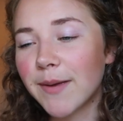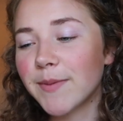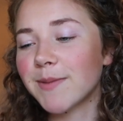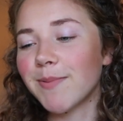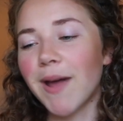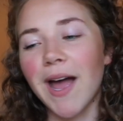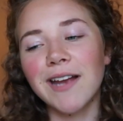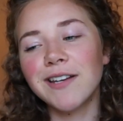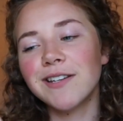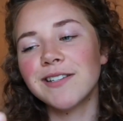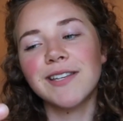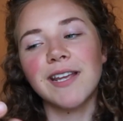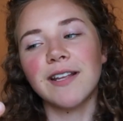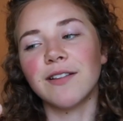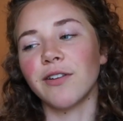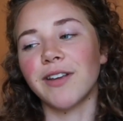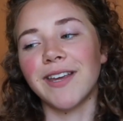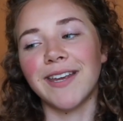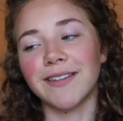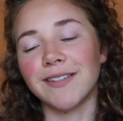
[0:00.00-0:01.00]
tips. I just like
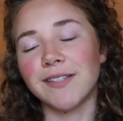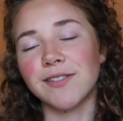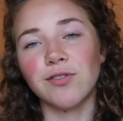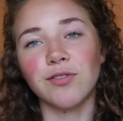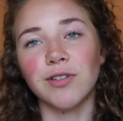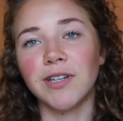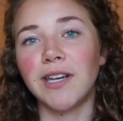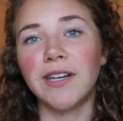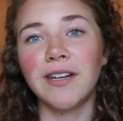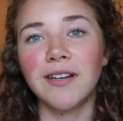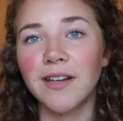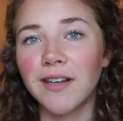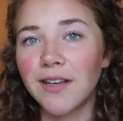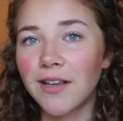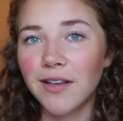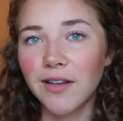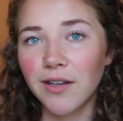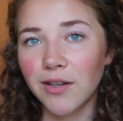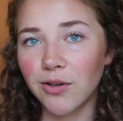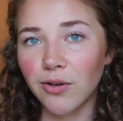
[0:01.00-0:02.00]
looking at the screen.
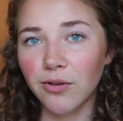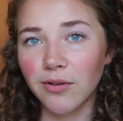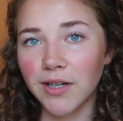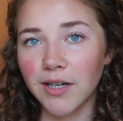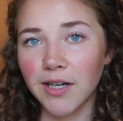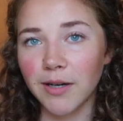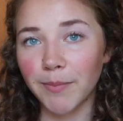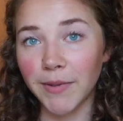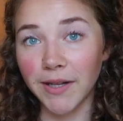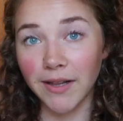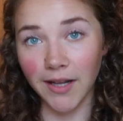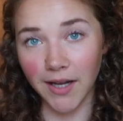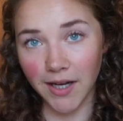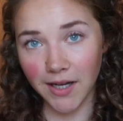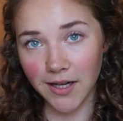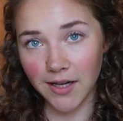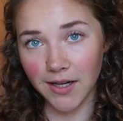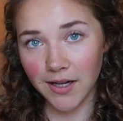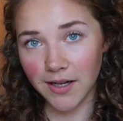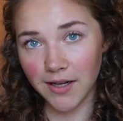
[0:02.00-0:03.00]
You don't need to be
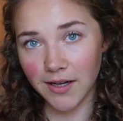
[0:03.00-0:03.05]
like,